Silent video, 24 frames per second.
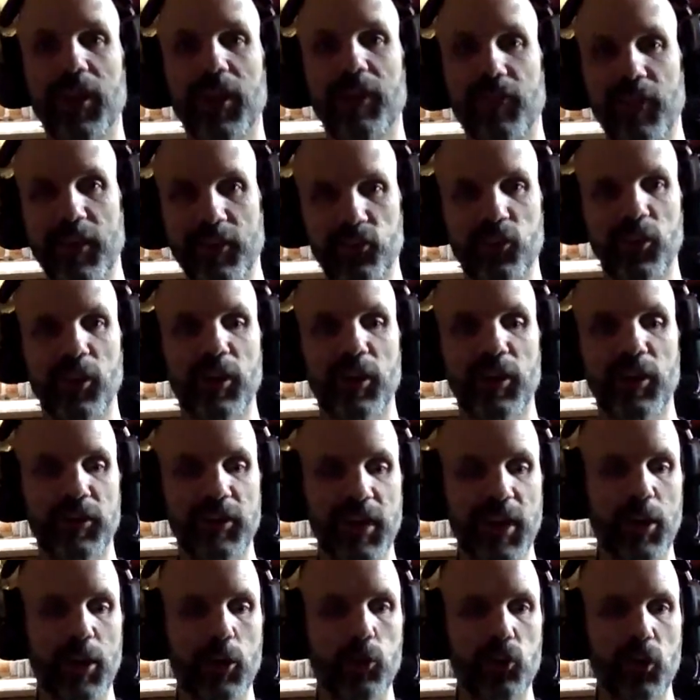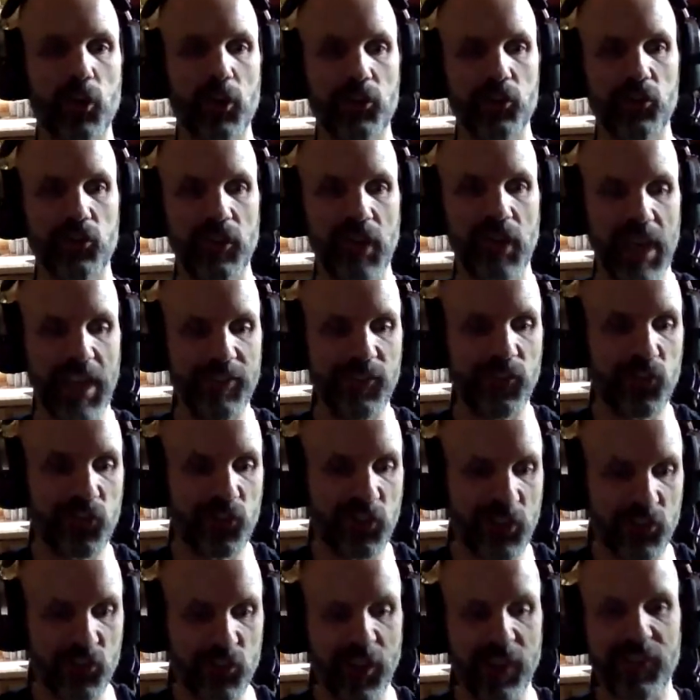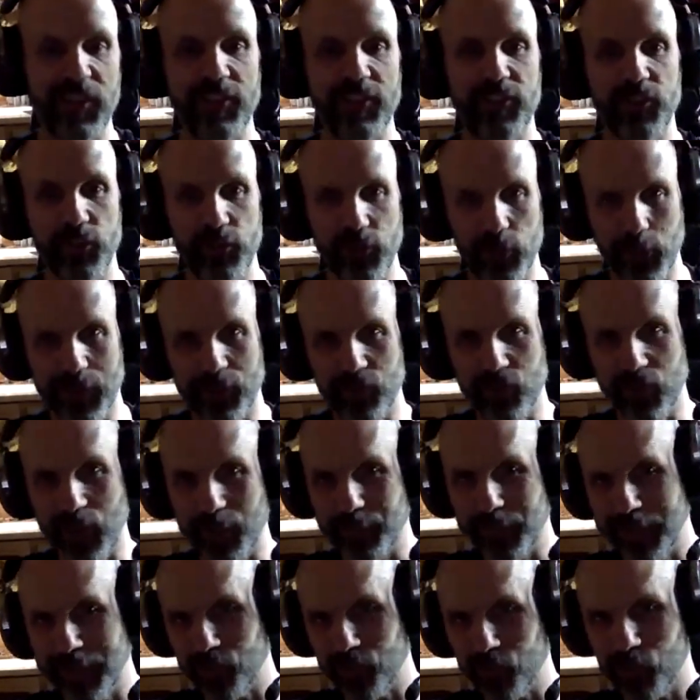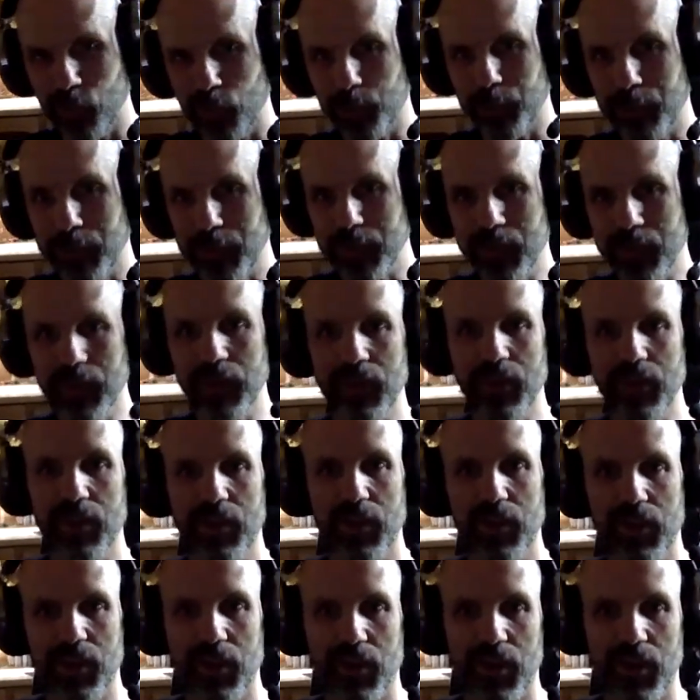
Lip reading: unless they're just insisting that they're doing something stupid. I